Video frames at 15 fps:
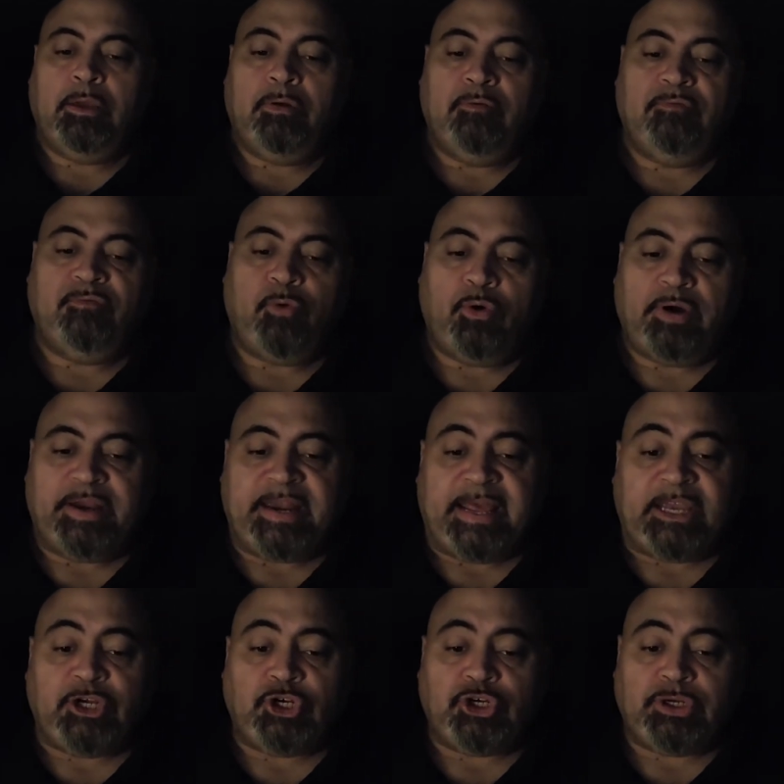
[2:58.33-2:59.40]
For a
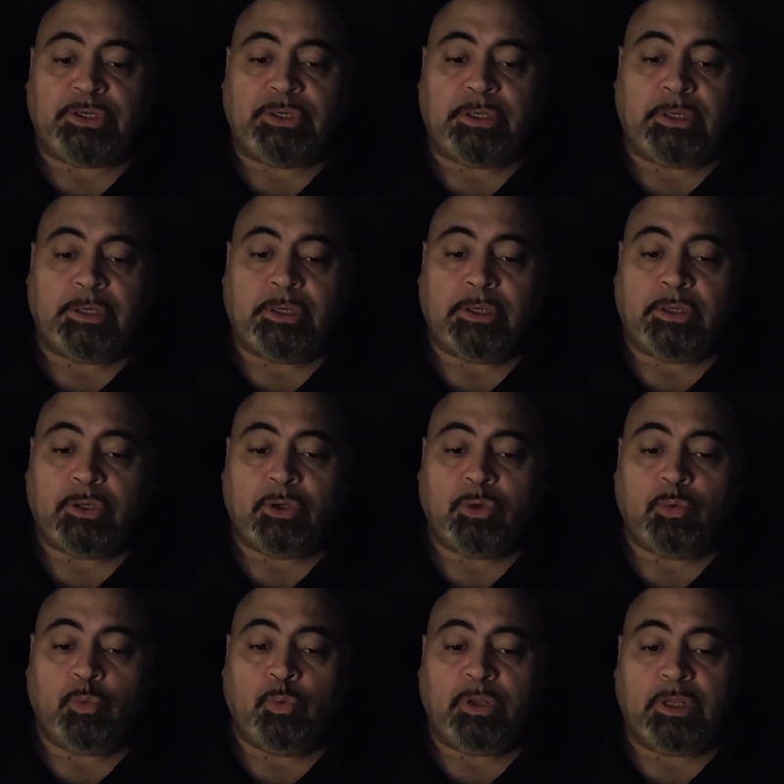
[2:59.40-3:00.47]
nation
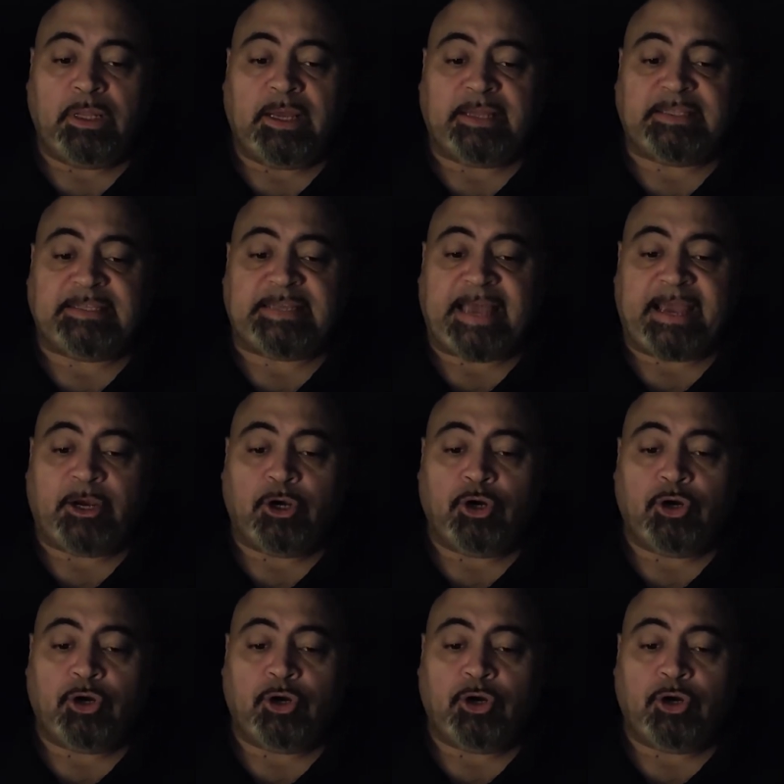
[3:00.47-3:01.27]
will attack